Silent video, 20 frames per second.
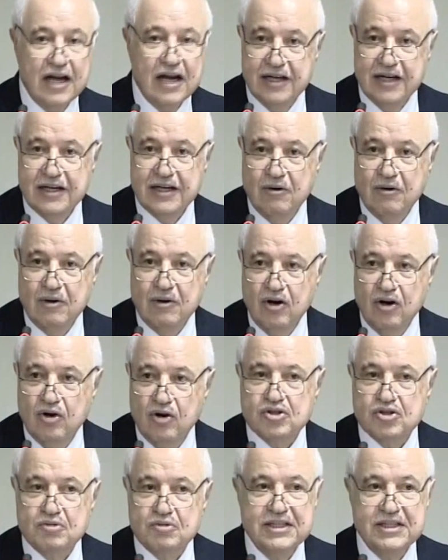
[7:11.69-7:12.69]
and our
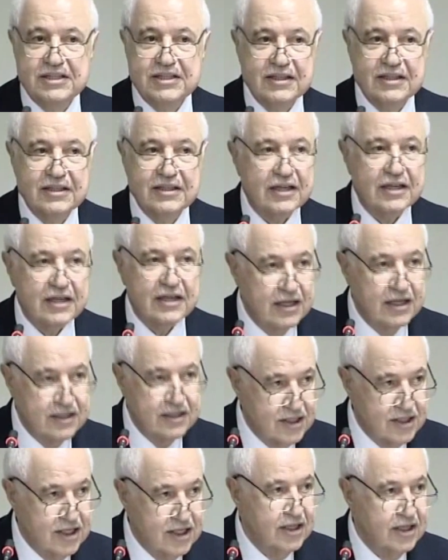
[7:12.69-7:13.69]
launch meeting
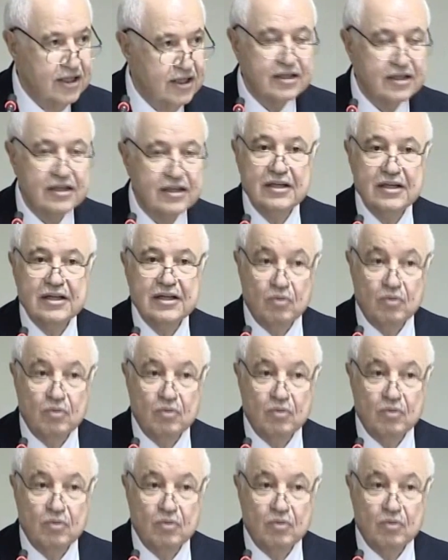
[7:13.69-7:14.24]
is here,